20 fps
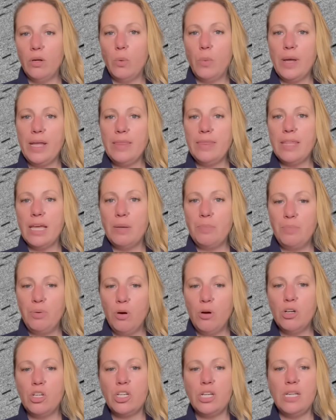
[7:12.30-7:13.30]
wind then
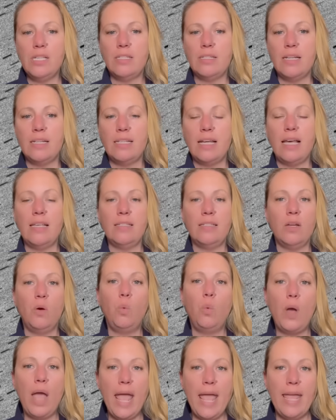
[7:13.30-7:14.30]
pushes the dust
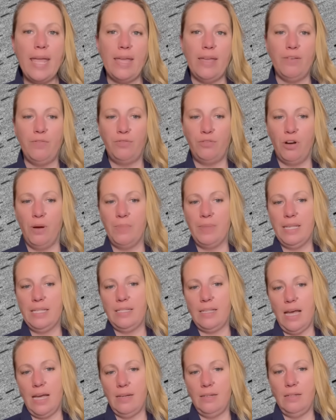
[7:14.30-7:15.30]
away from the
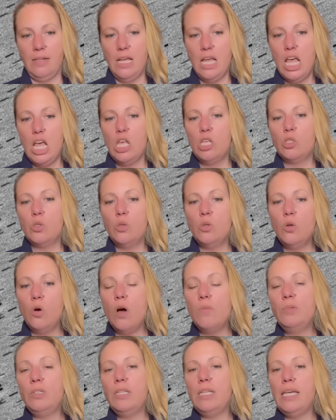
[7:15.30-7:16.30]
sun. So
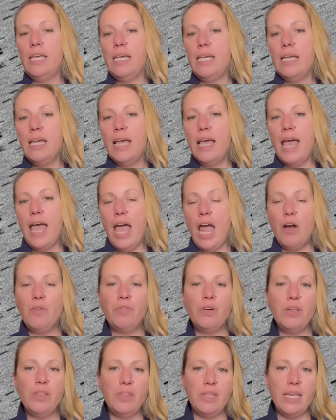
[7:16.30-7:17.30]
normally
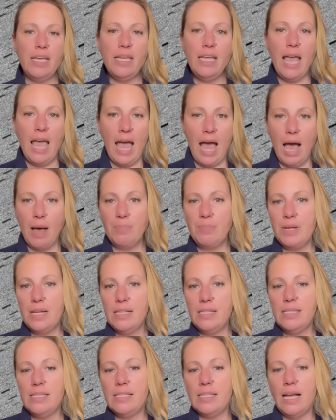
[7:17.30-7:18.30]
Everything
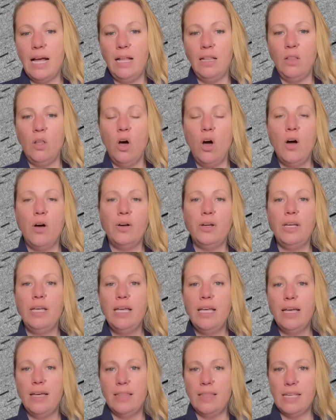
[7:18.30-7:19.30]
happens along
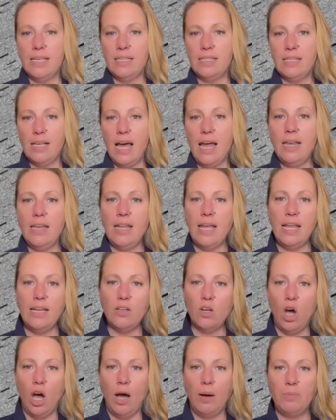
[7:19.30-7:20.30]
the sun
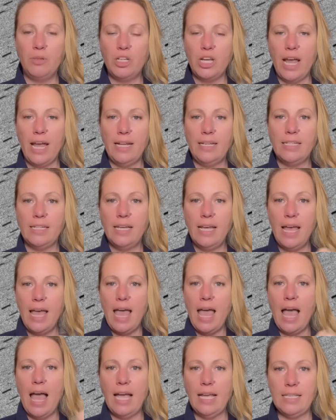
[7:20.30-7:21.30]
and object
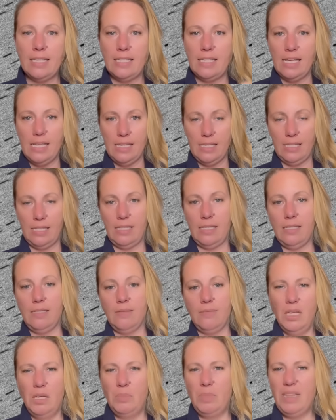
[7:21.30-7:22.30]
axis.
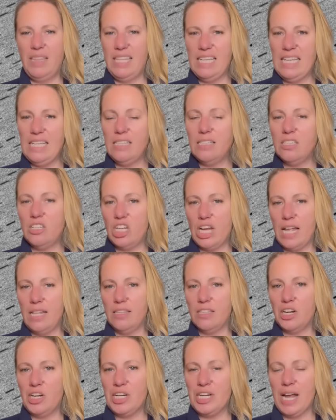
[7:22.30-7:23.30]
But these
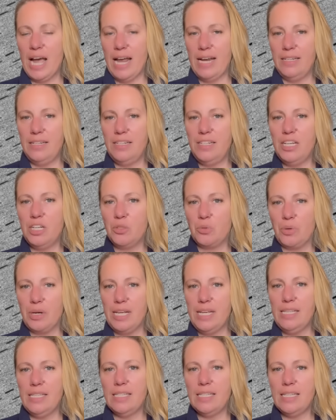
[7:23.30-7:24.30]
jets are 90
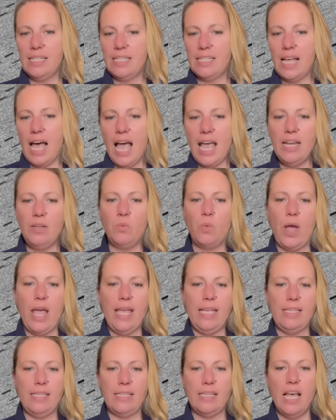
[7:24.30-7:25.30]
degrees
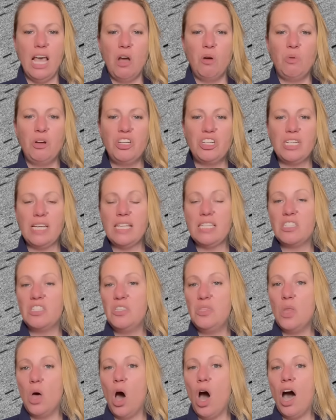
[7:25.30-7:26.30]
sideways, which does
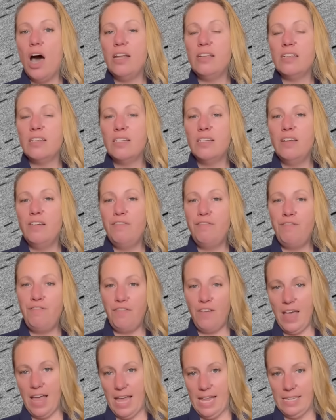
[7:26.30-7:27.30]
not
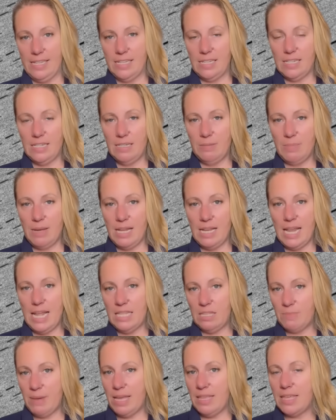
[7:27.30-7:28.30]
fit.
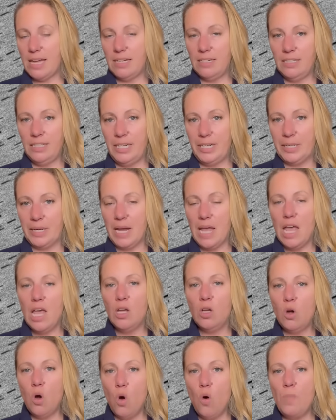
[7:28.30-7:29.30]
Let's make that clear.
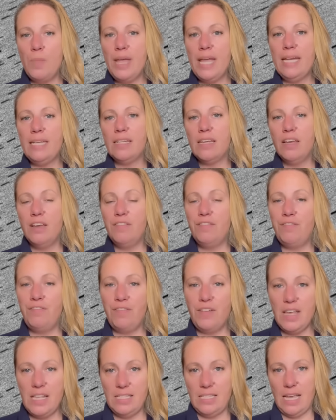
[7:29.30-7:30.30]
Comet
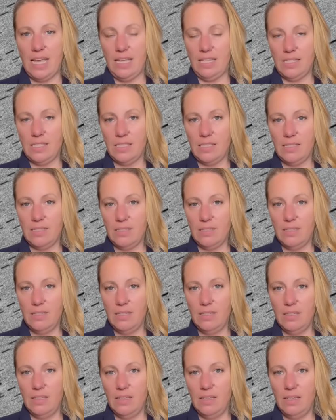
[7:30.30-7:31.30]
physics.
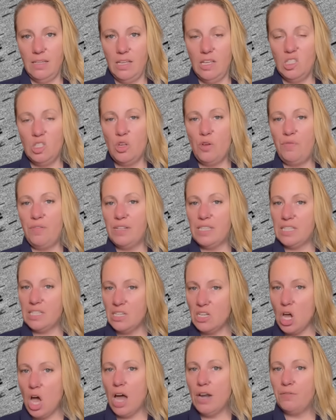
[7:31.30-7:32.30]
So if it's
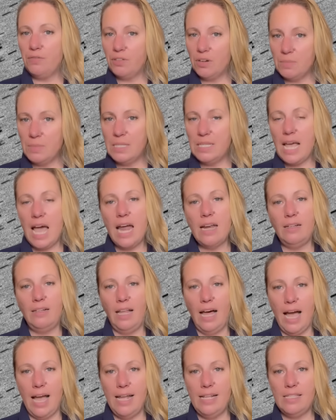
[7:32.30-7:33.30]
not from
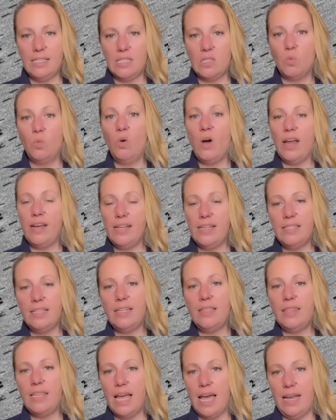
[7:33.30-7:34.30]
satellites, what is
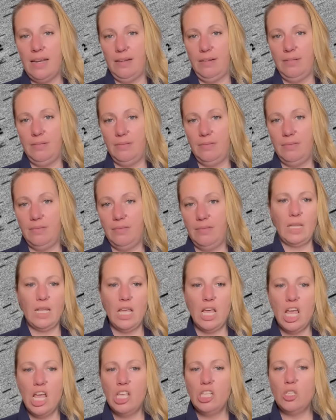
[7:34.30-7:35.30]
it then?
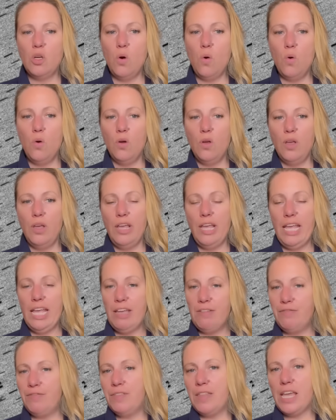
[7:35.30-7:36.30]
So
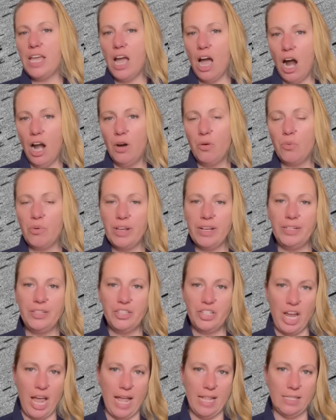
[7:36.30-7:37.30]
if they are real
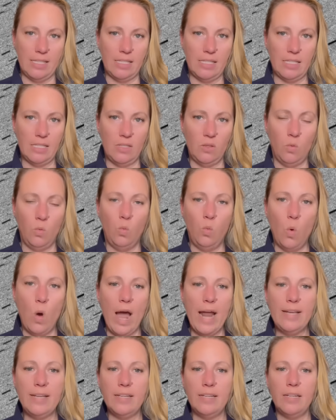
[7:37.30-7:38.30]
jets,
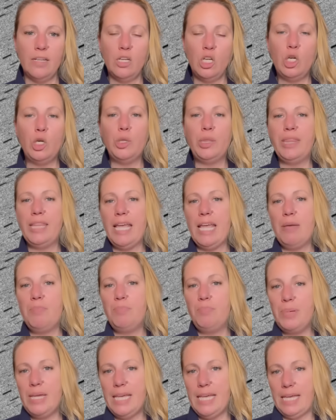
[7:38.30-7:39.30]
what could they
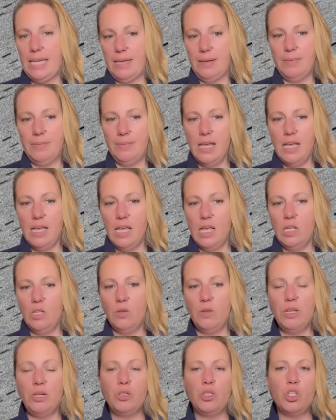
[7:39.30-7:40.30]
be?
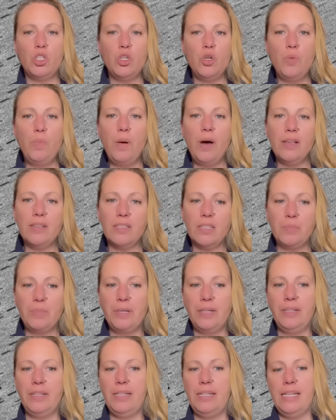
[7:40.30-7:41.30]
So there's two
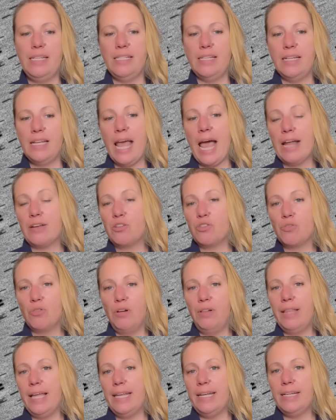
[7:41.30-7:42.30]
possibilities, a
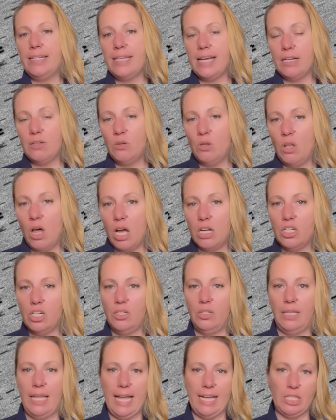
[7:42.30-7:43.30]
natural and a
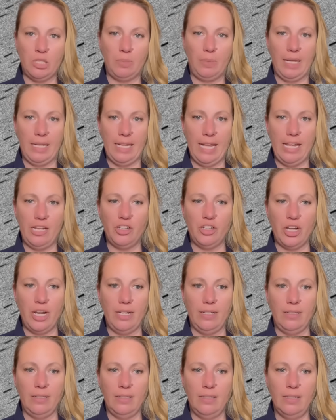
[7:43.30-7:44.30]
technological
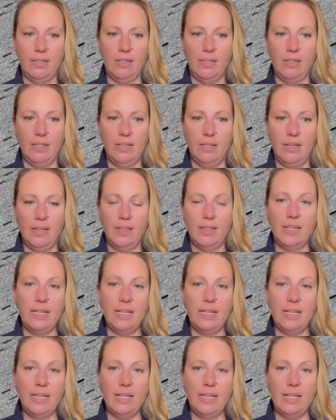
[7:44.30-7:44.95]
explanation. The